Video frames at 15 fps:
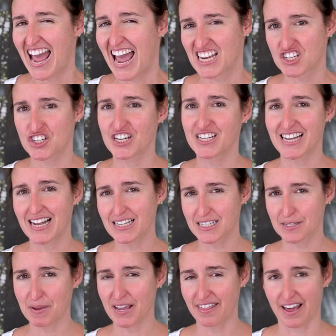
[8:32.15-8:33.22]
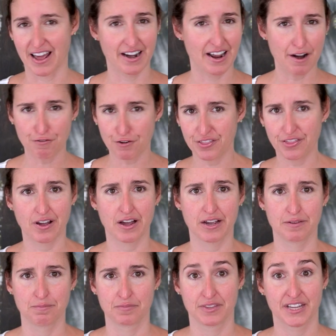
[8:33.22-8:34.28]
And she tells me that every
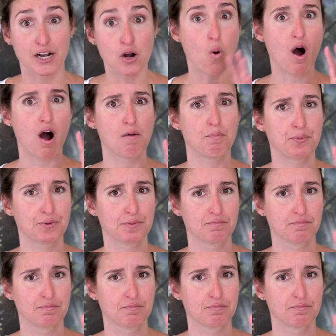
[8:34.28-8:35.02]
time they go up